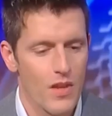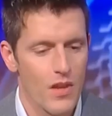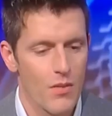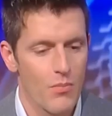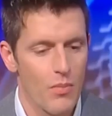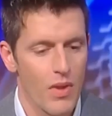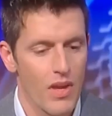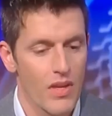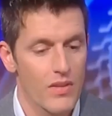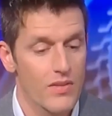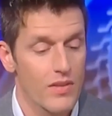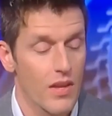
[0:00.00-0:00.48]

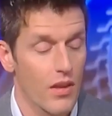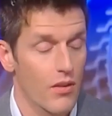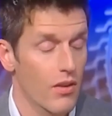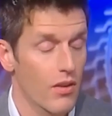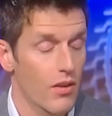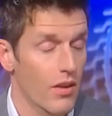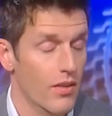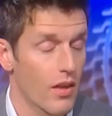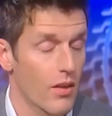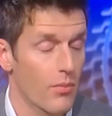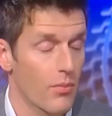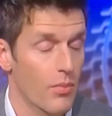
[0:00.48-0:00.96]
It may
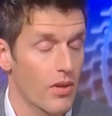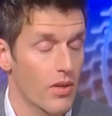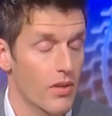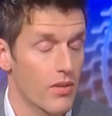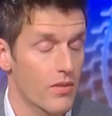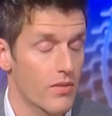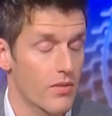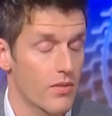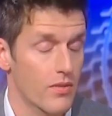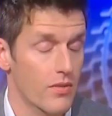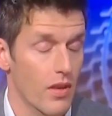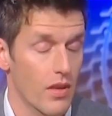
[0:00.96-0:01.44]
sound like that, but
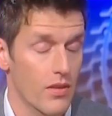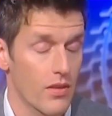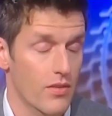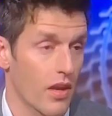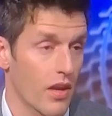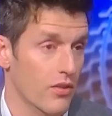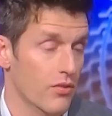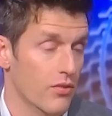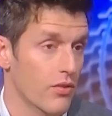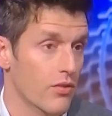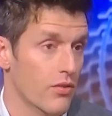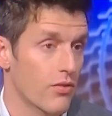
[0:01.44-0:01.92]

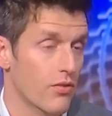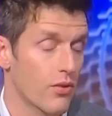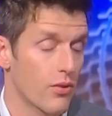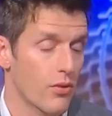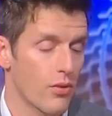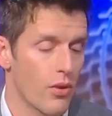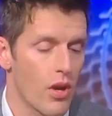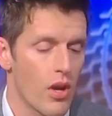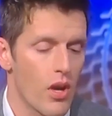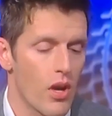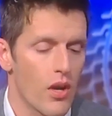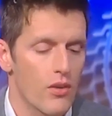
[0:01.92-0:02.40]
it's actually
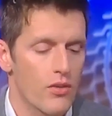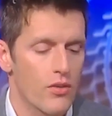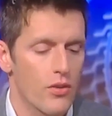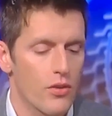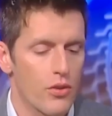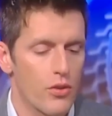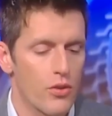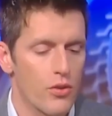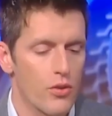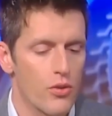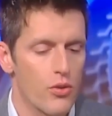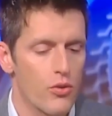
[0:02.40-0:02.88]
true.
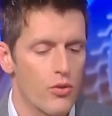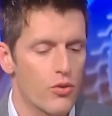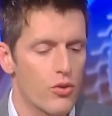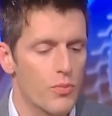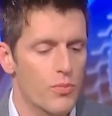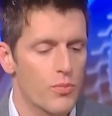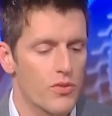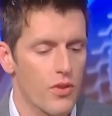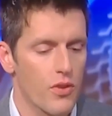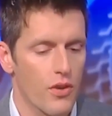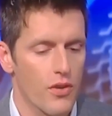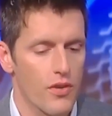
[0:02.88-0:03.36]
So
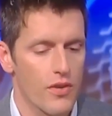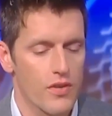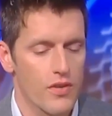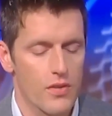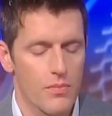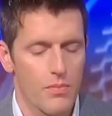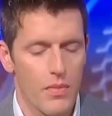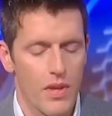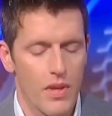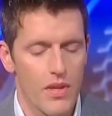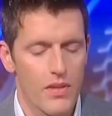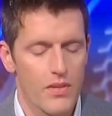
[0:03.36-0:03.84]
YouTube started
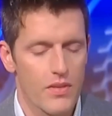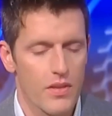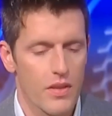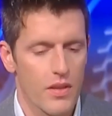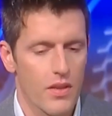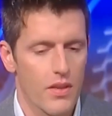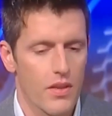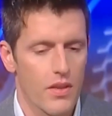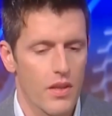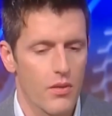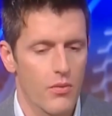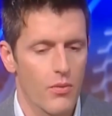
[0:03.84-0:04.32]
this
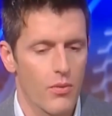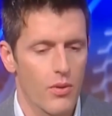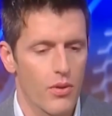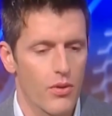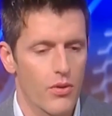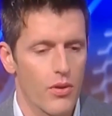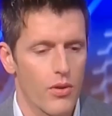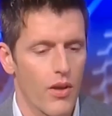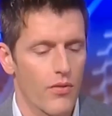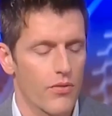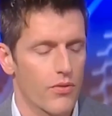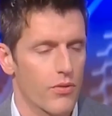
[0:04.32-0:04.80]
amazing thing where
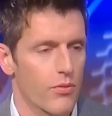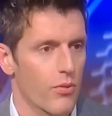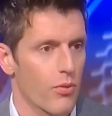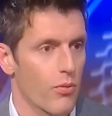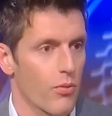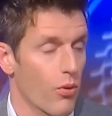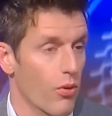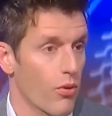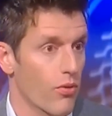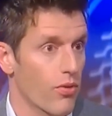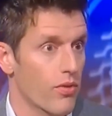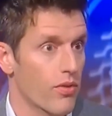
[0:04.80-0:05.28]
you have to
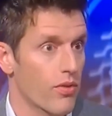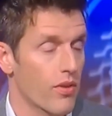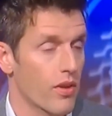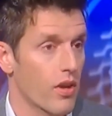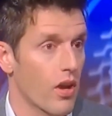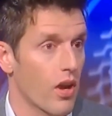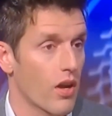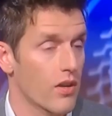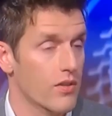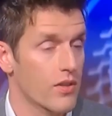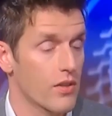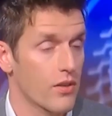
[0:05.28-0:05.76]
reward
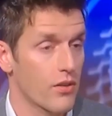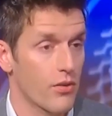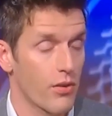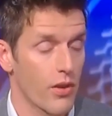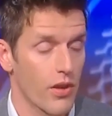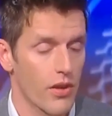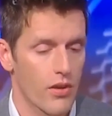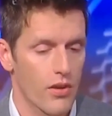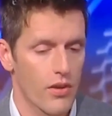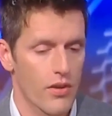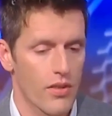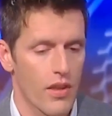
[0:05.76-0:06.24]
the content
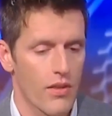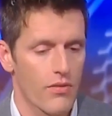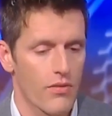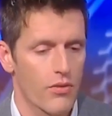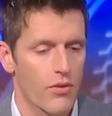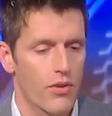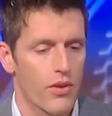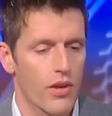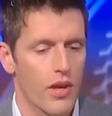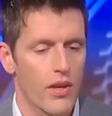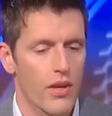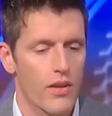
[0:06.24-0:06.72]
creator, and they've
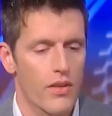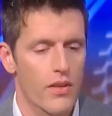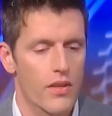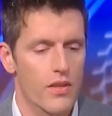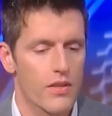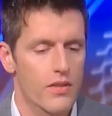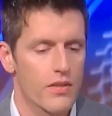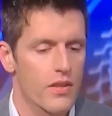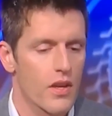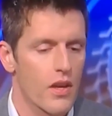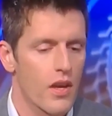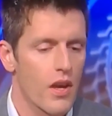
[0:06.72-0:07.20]
created
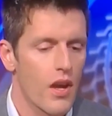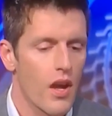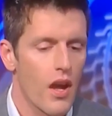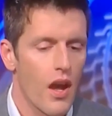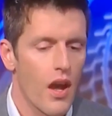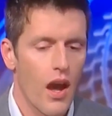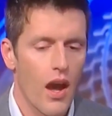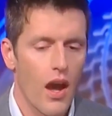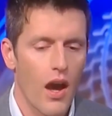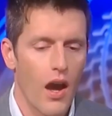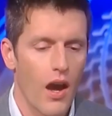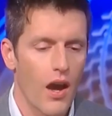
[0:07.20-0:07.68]
this
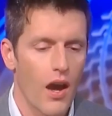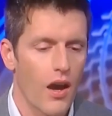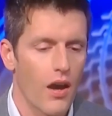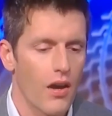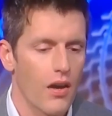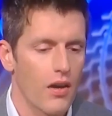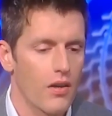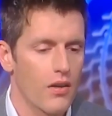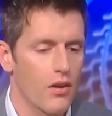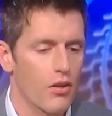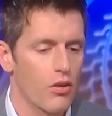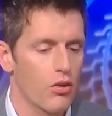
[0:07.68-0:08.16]

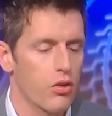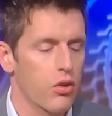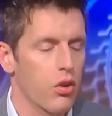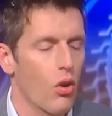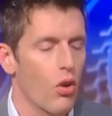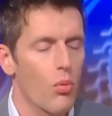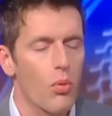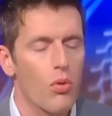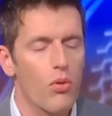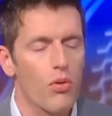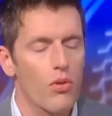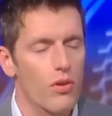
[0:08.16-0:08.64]

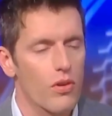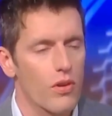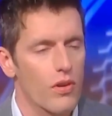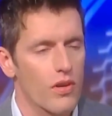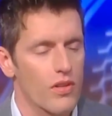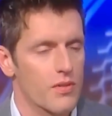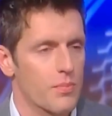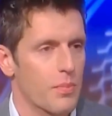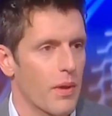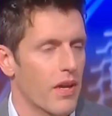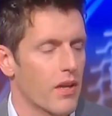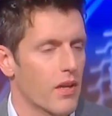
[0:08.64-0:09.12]

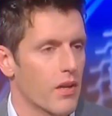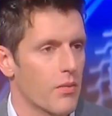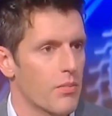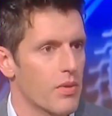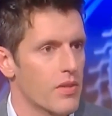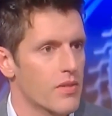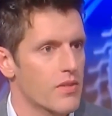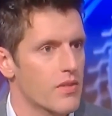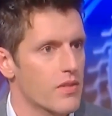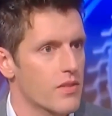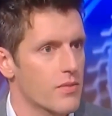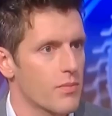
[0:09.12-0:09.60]
global
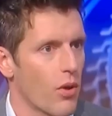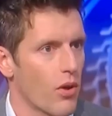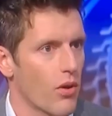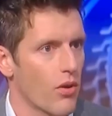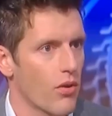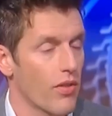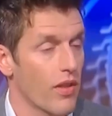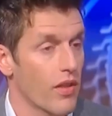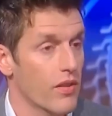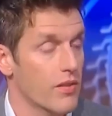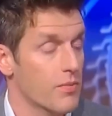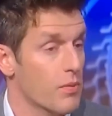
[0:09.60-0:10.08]
expanding business
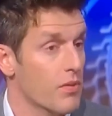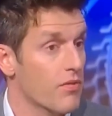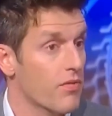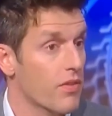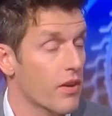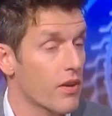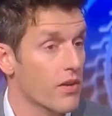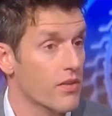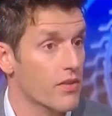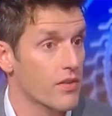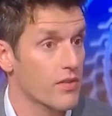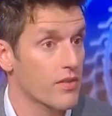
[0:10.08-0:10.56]
model that's
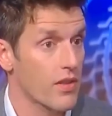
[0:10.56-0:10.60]
been very